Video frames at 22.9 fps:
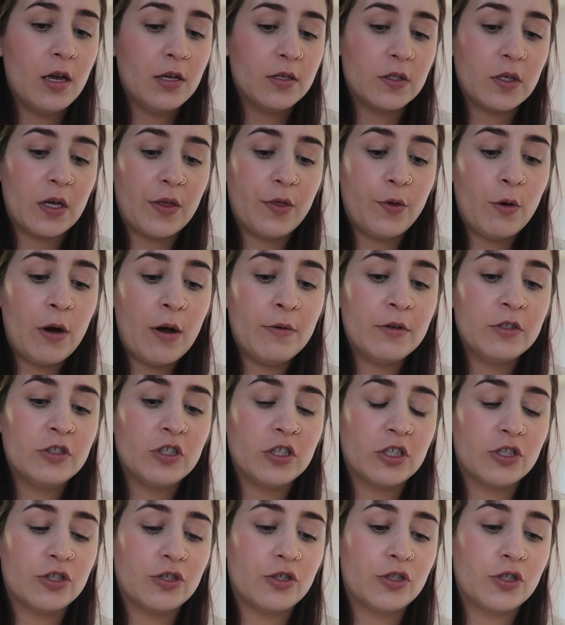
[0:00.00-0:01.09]
So I thought I would
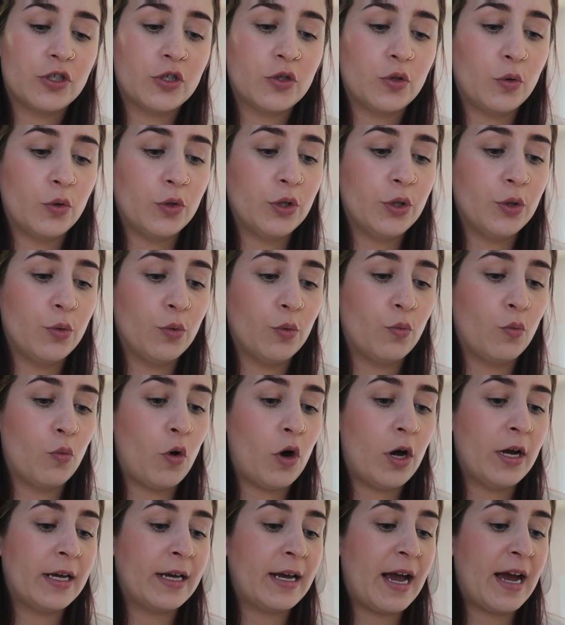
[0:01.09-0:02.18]
just show you
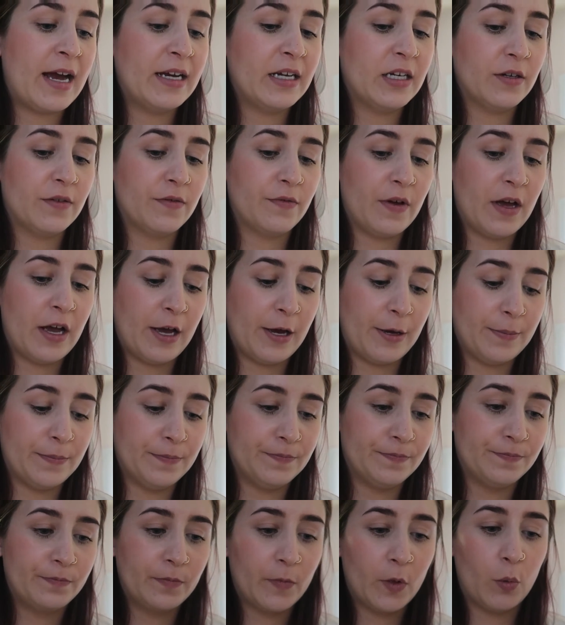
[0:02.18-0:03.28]
what it kind of,
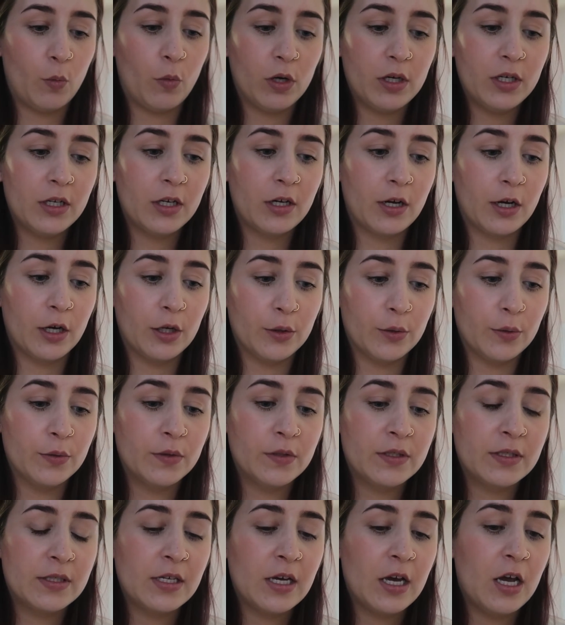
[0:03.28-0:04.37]
what it
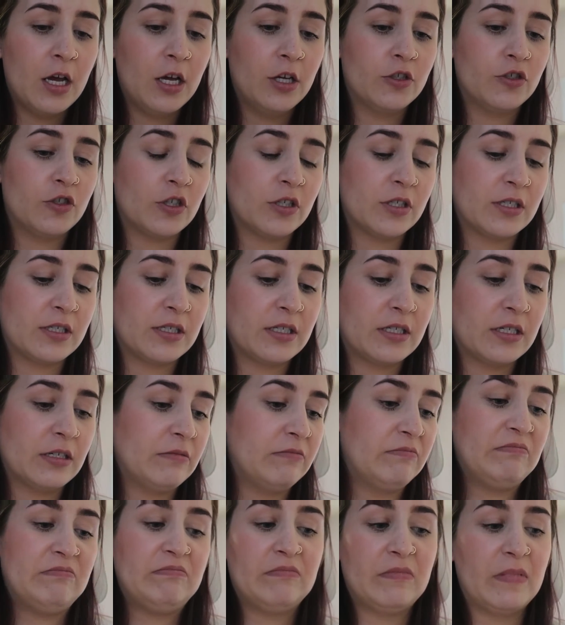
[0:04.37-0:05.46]
includes, just
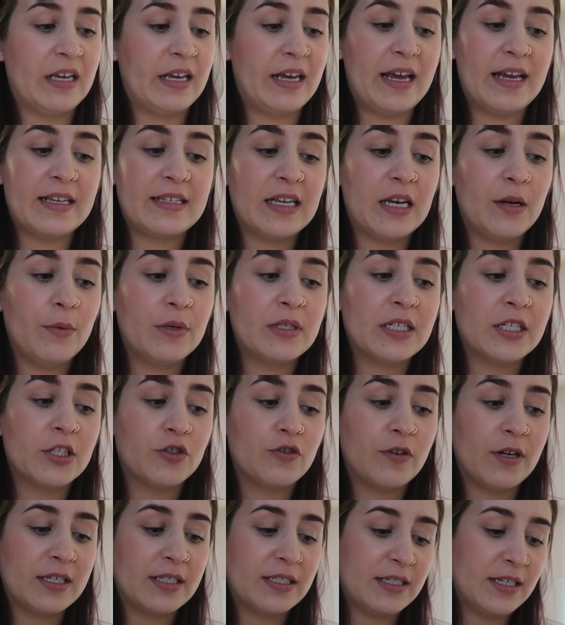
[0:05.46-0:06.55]
in case anyone's
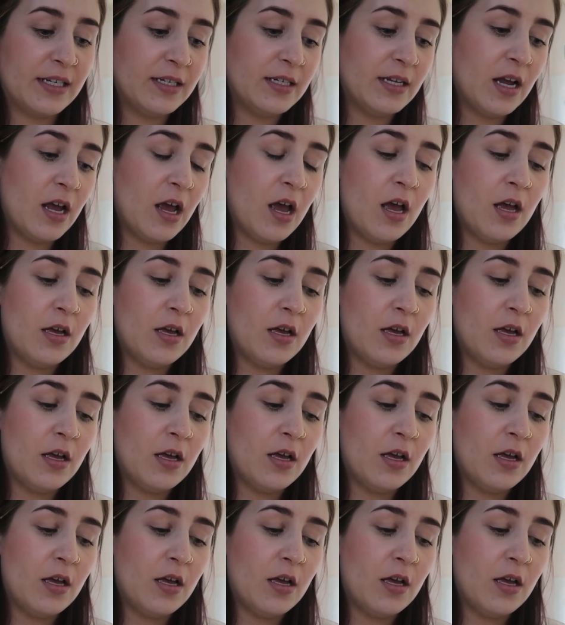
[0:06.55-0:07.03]
interested.